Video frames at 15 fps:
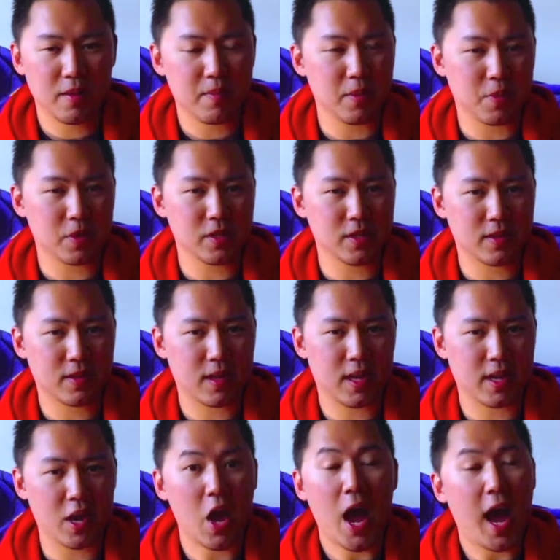people are just
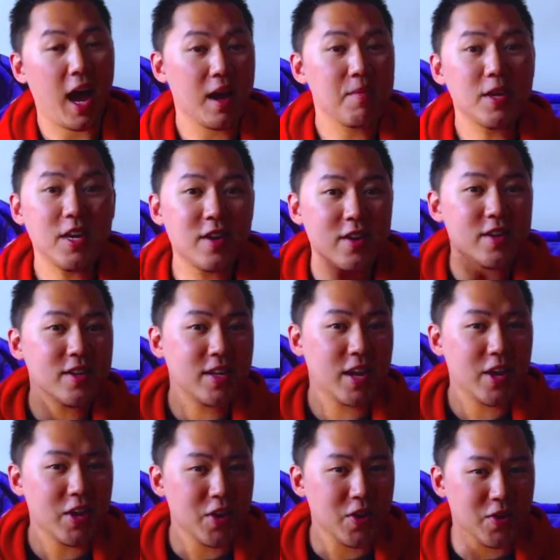like, I'm a nerd
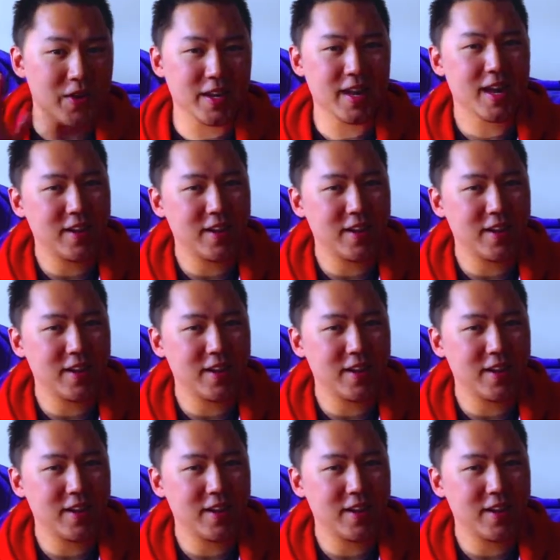too,